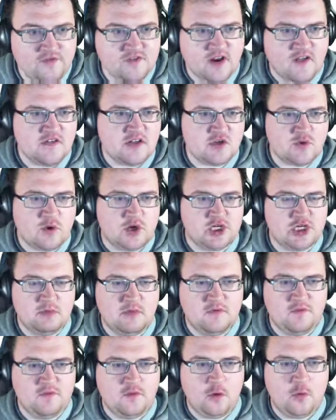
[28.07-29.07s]
done this question
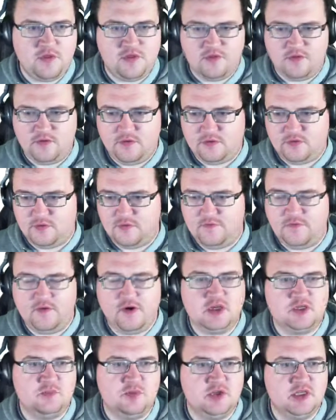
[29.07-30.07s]
before through
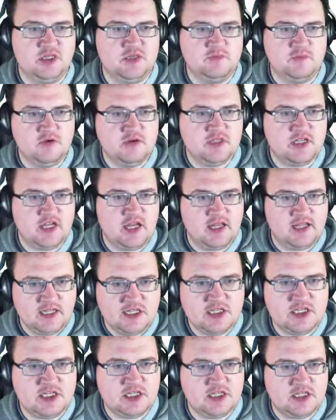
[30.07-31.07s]
first principles, and
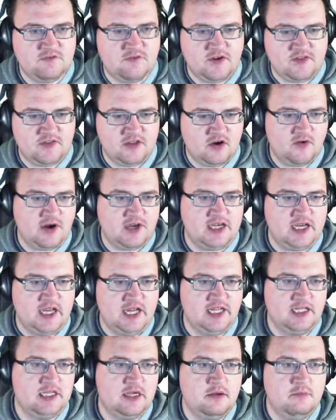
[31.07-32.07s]
this is in fact the correct
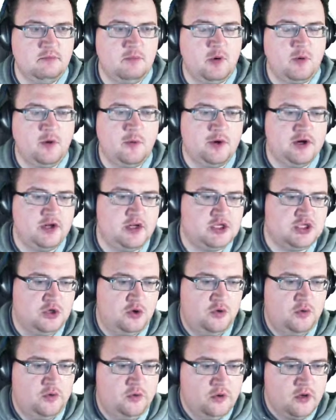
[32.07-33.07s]
answer. But what I want to
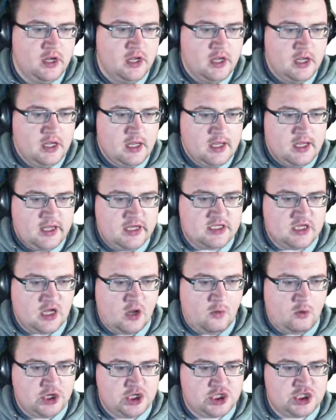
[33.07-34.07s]
do is I
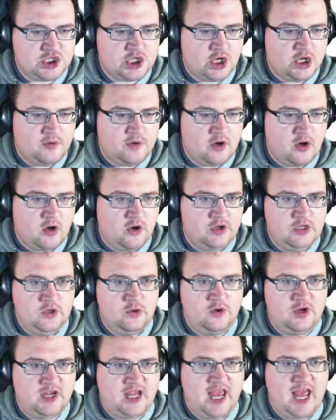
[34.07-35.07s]
want to show you it on
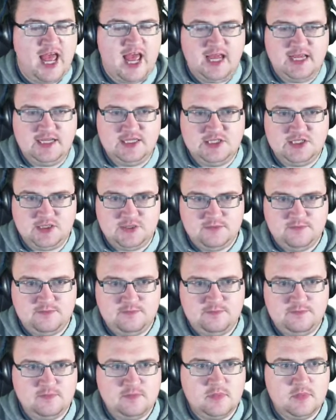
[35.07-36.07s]
your CAS.
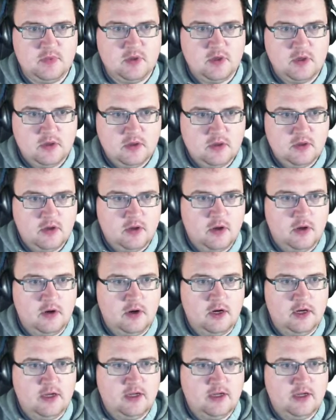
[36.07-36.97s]
All right,